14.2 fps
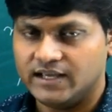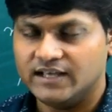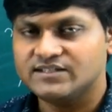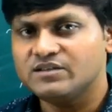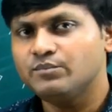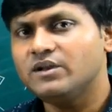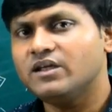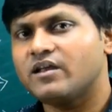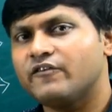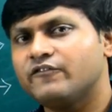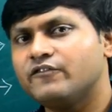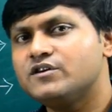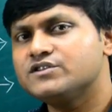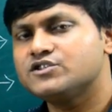It simply
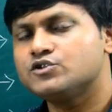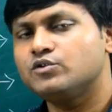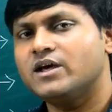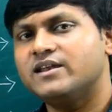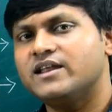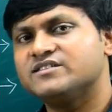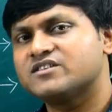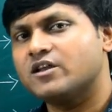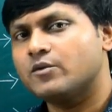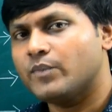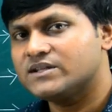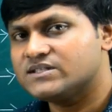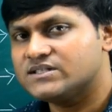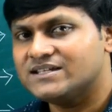refers to the
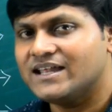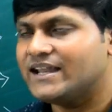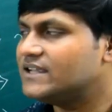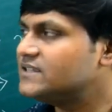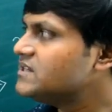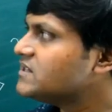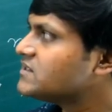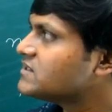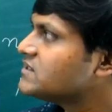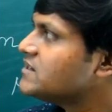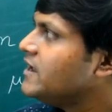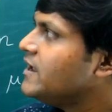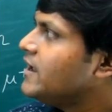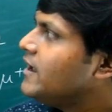discrepancy that exists